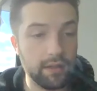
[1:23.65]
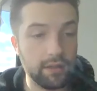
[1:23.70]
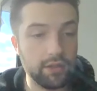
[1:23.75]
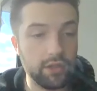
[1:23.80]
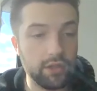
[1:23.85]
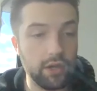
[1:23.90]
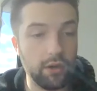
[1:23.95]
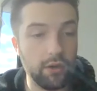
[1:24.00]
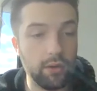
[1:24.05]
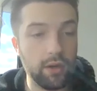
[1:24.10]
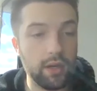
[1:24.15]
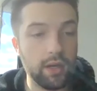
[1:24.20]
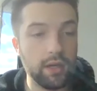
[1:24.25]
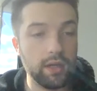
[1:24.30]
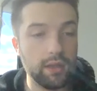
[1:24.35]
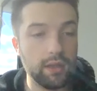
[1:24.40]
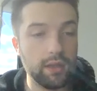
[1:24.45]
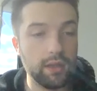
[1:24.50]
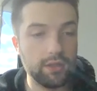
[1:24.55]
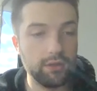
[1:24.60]
So
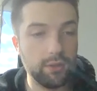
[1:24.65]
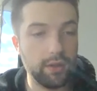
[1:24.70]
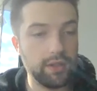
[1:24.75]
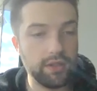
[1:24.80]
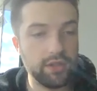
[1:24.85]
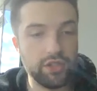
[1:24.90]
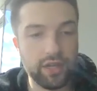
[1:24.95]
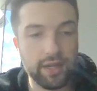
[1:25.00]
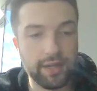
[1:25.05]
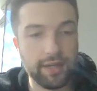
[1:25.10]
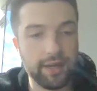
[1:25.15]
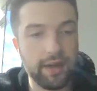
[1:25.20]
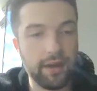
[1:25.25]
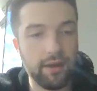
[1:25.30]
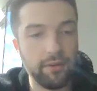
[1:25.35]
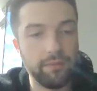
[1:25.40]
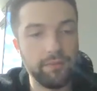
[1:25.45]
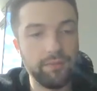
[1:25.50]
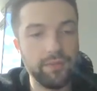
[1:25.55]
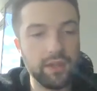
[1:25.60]
let's quickly check it
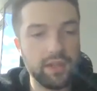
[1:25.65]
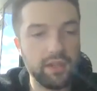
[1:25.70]
out.